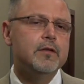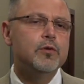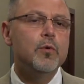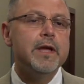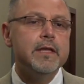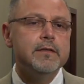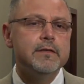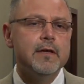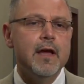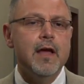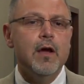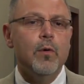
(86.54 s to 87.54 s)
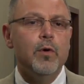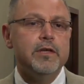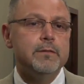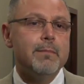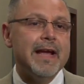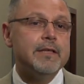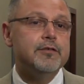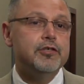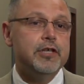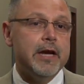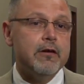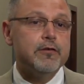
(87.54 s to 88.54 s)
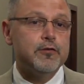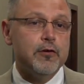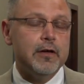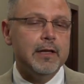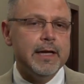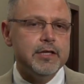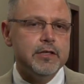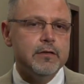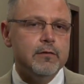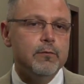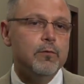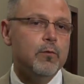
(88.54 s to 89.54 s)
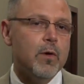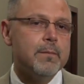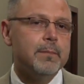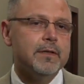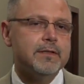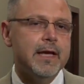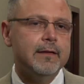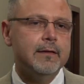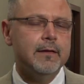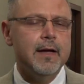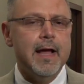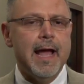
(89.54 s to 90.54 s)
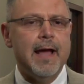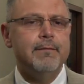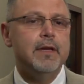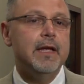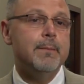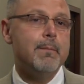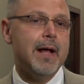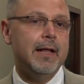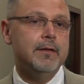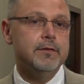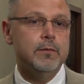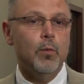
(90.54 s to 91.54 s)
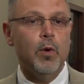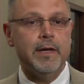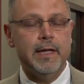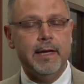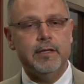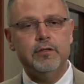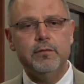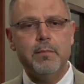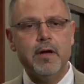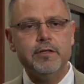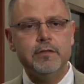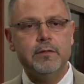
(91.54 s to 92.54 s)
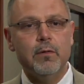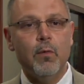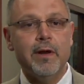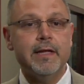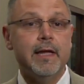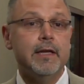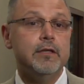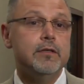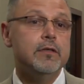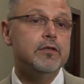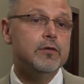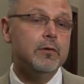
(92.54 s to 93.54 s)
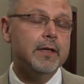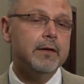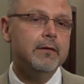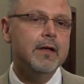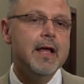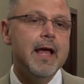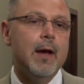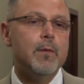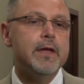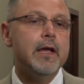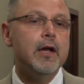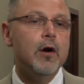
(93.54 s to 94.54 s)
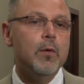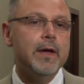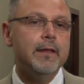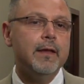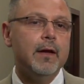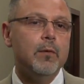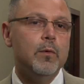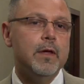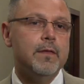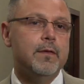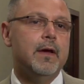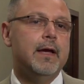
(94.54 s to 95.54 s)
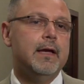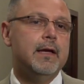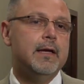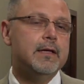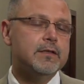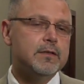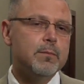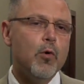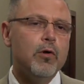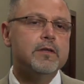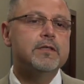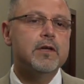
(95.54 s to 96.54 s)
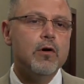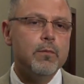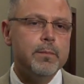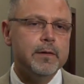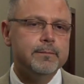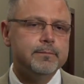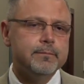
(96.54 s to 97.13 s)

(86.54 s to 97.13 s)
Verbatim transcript: twins, which might share circulation through one placenta, have an imbalance, one getting too much, one getting too little, and we can go in there with a small scope